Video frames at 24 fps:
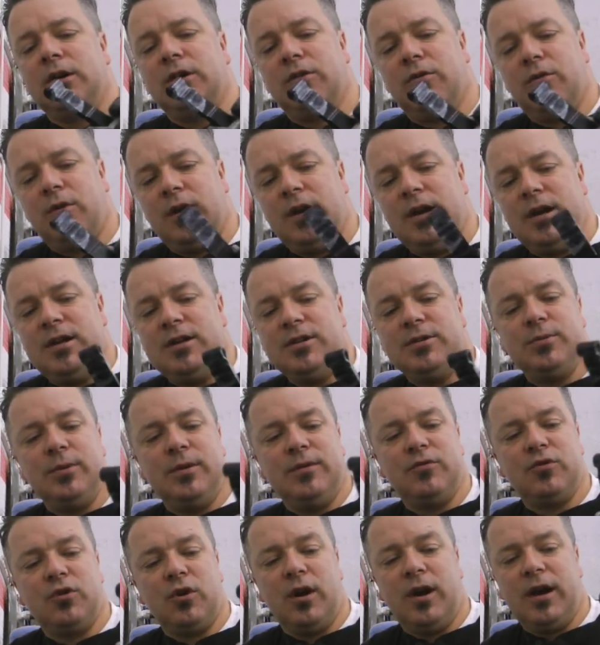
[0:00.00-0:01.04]
grease. We
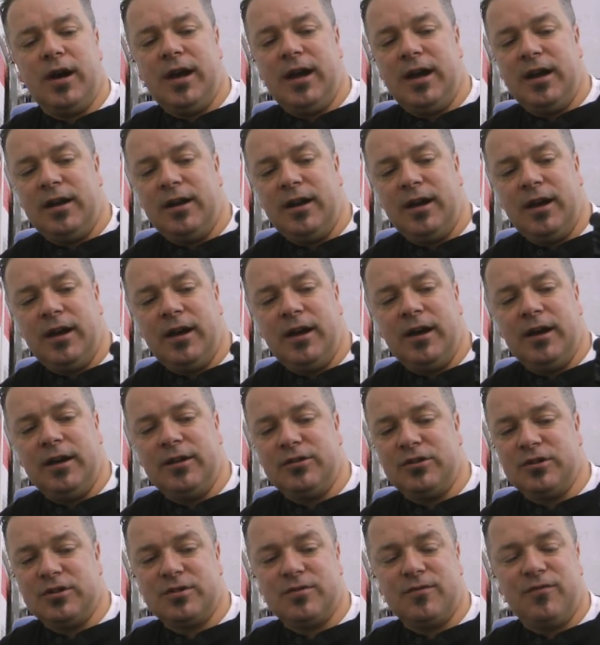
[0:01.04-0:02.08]
tried
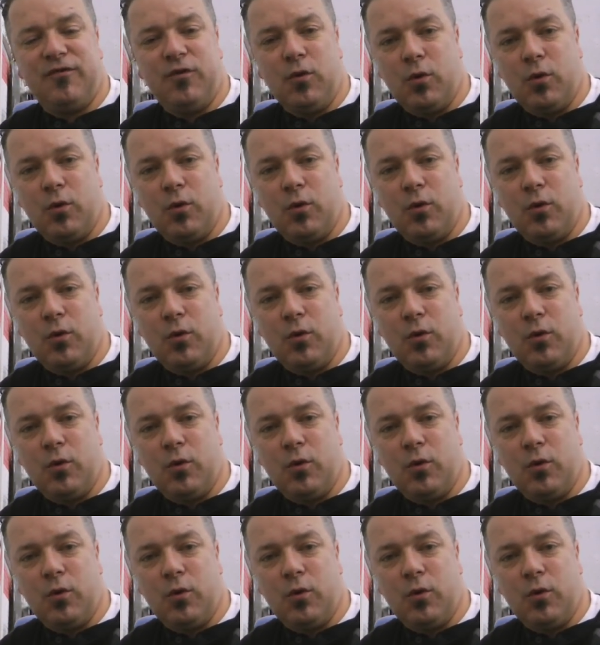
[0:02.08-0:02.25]
just